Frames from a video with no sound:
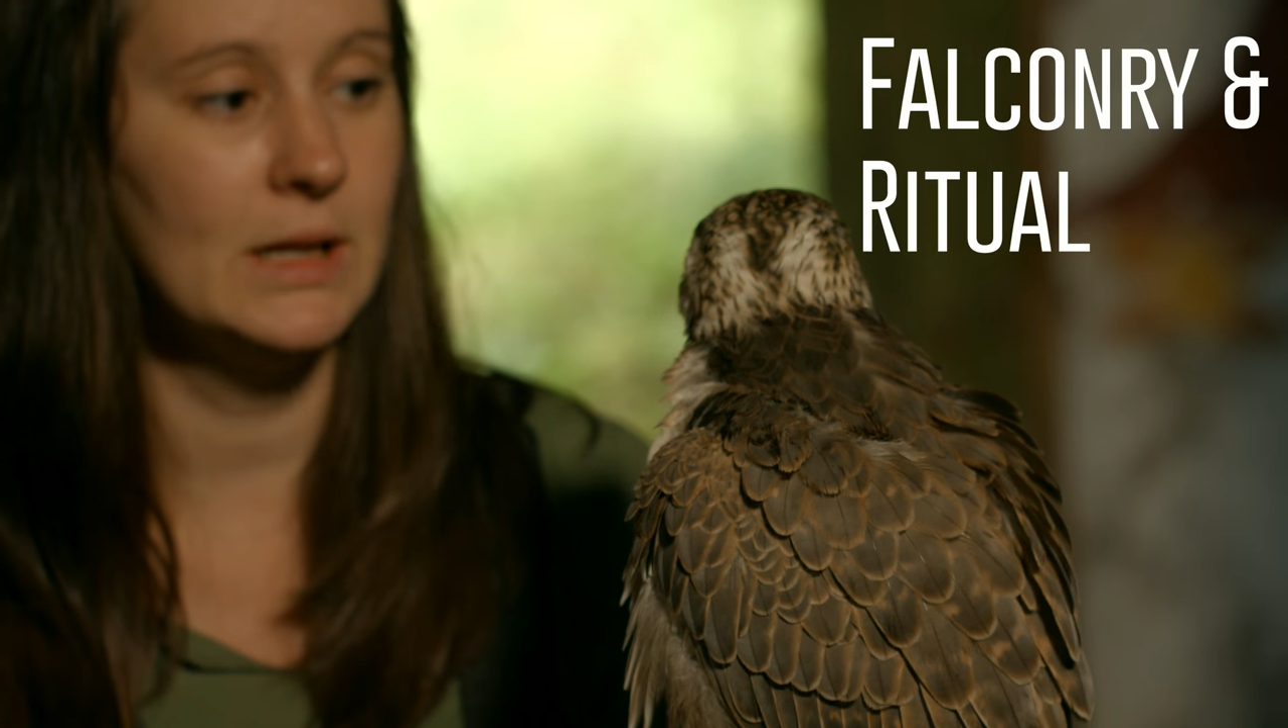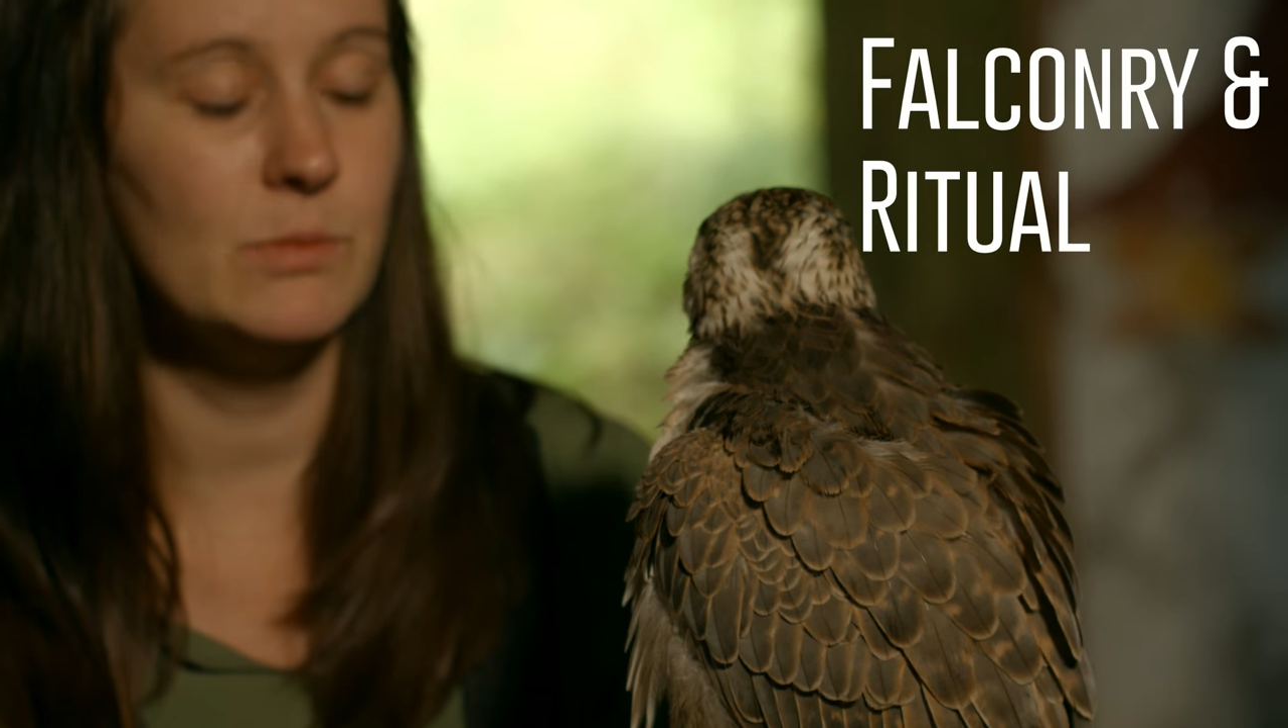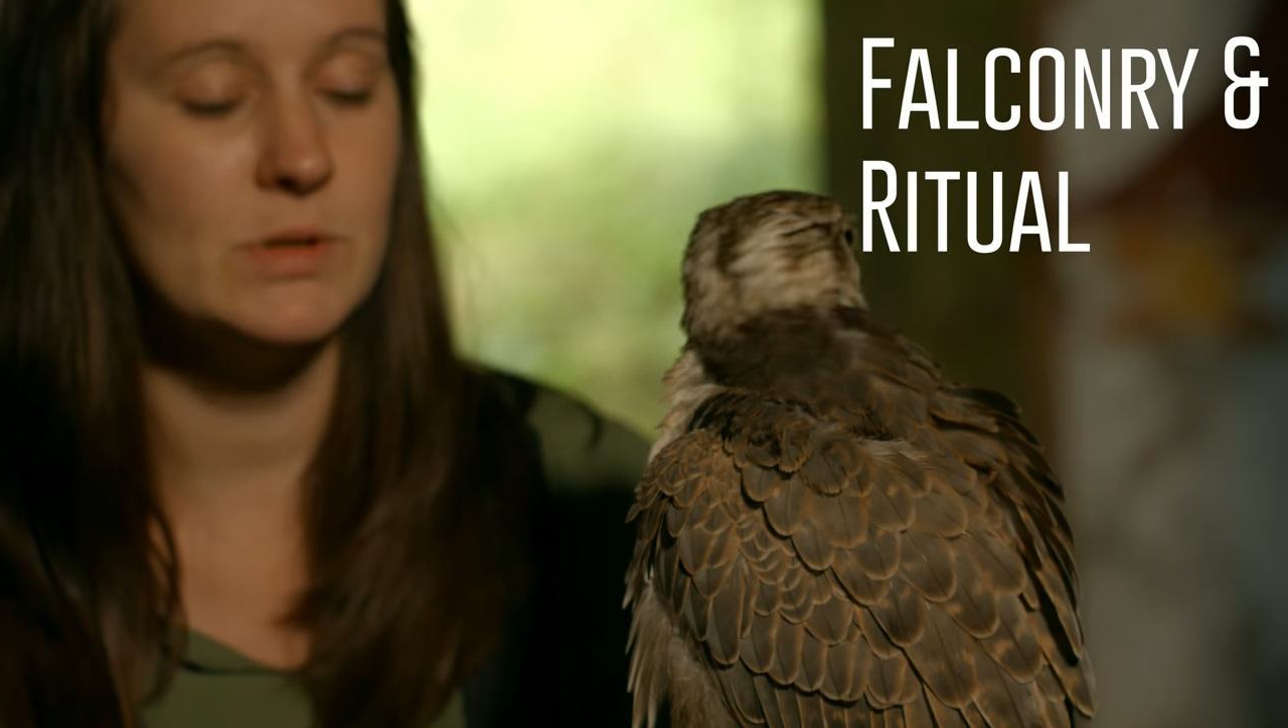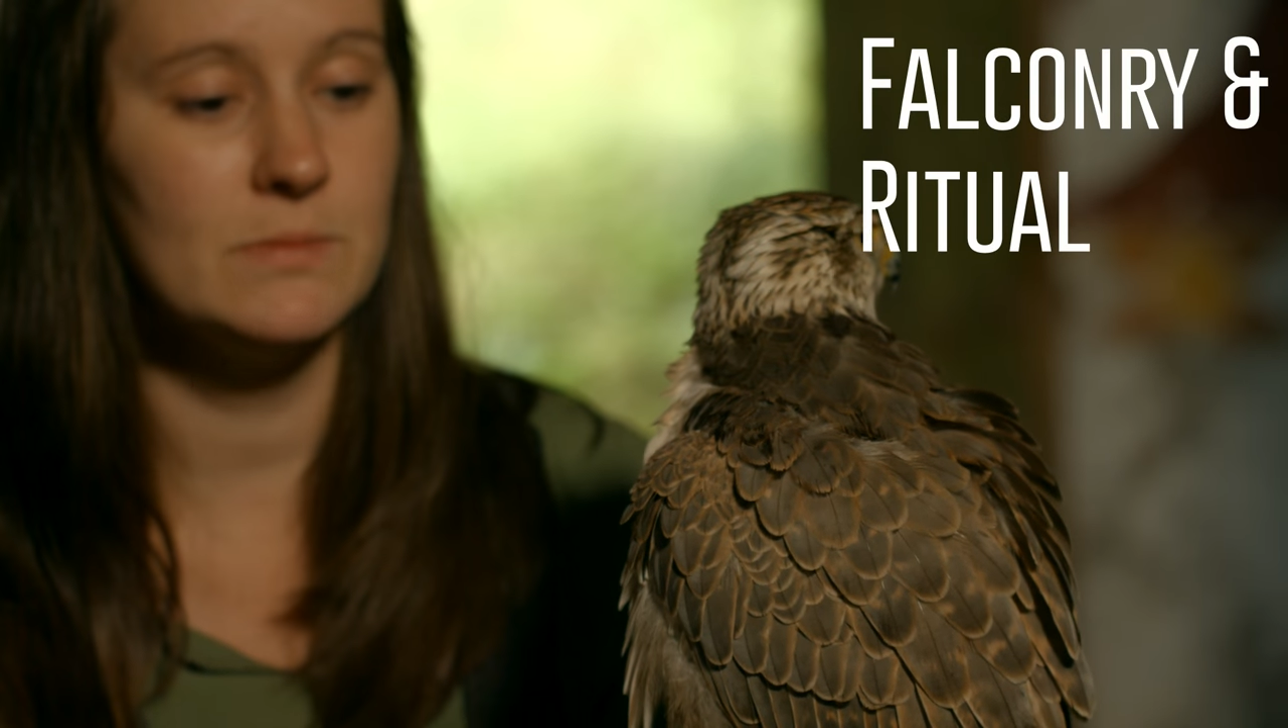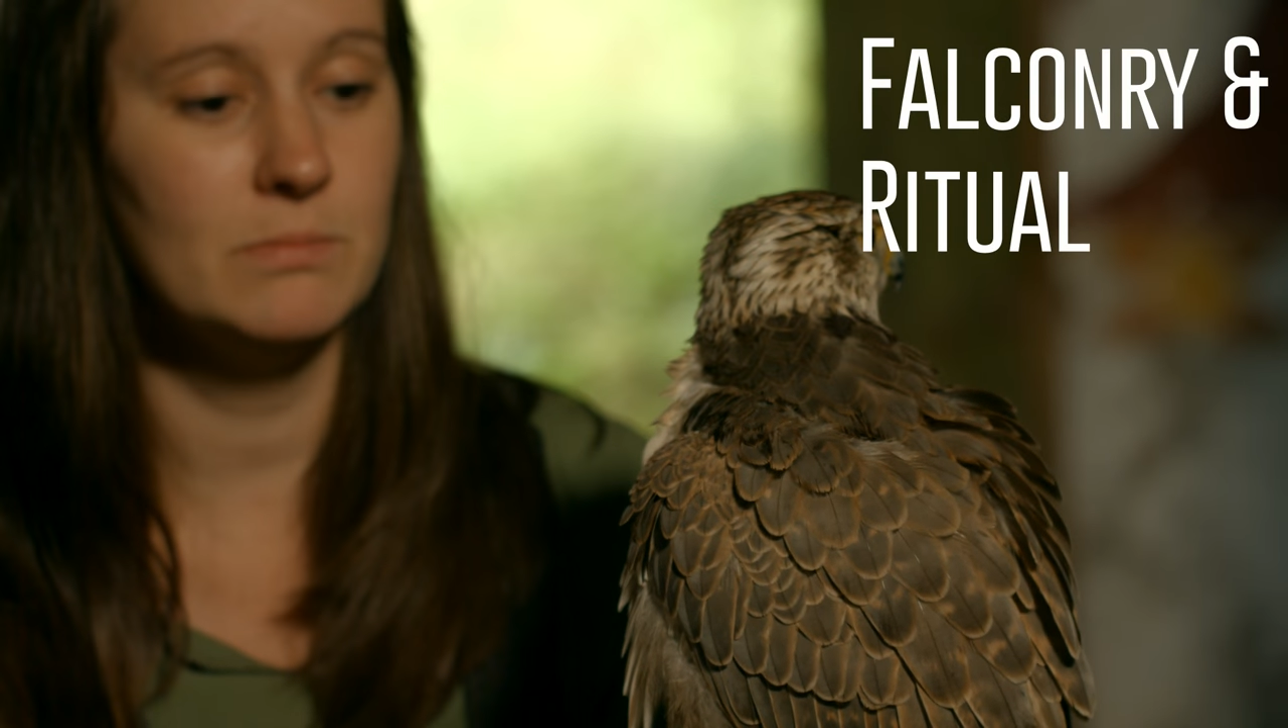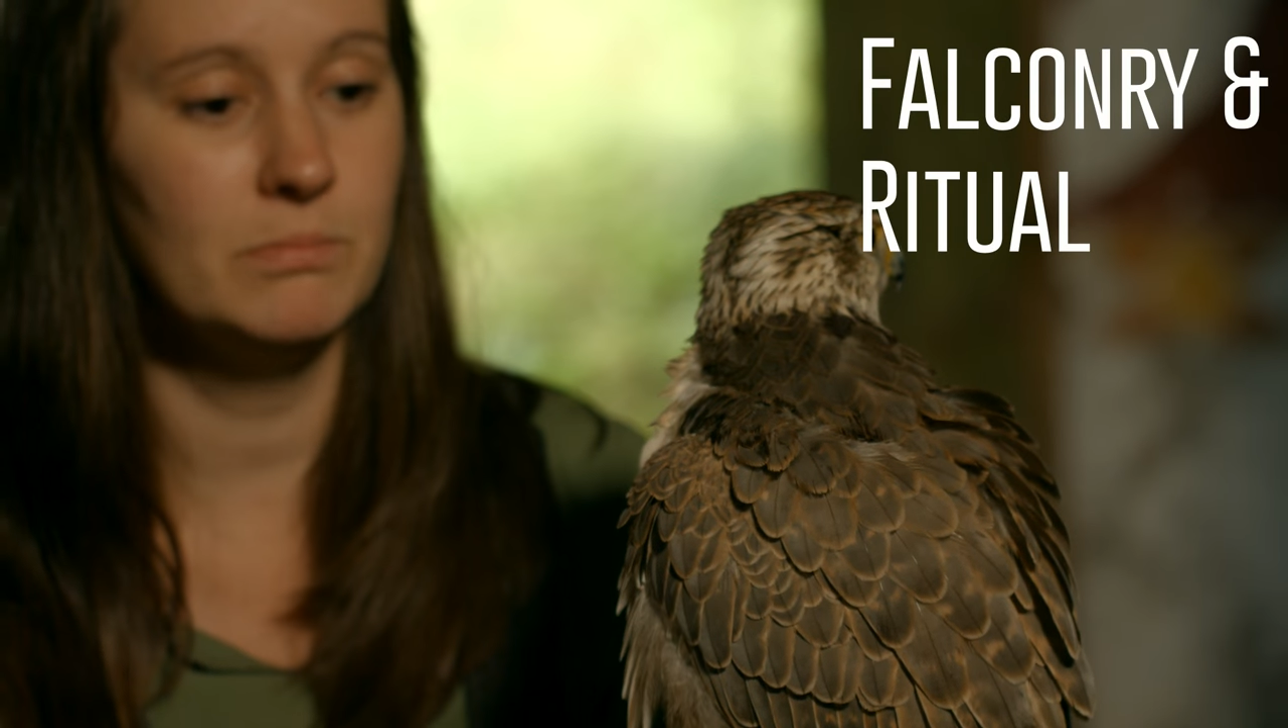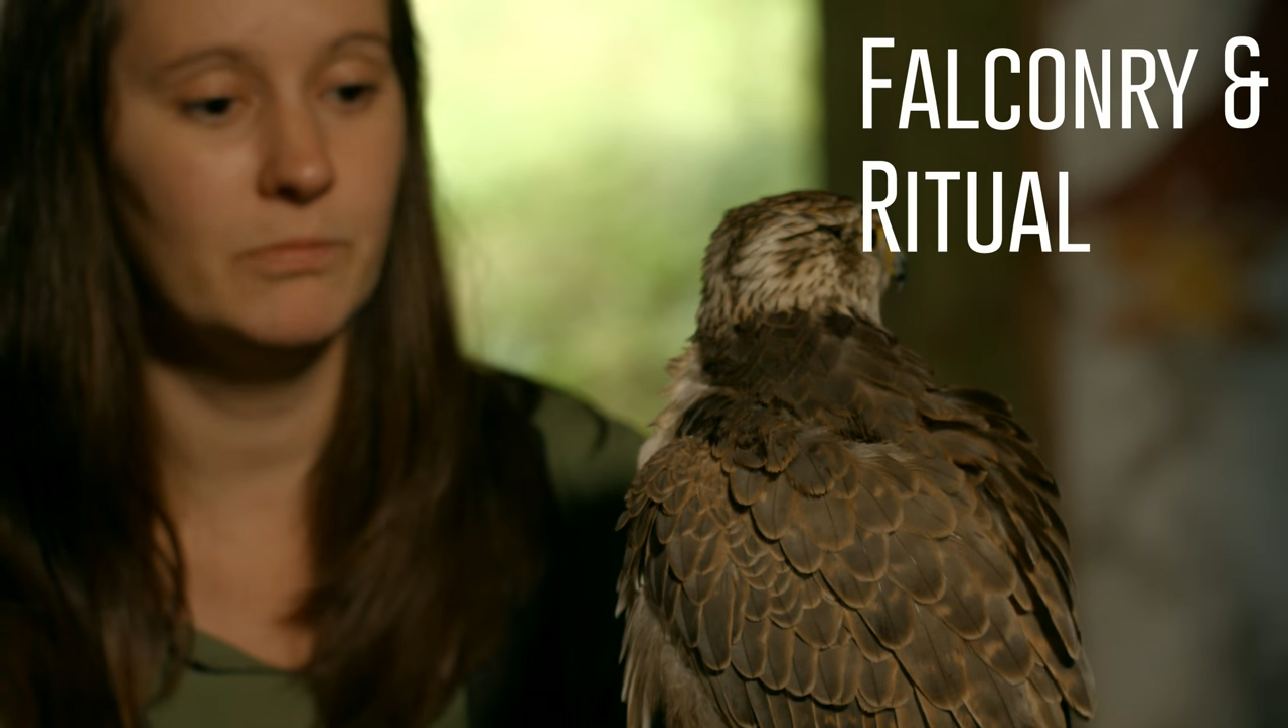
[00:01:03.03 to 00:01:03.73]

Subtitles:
it was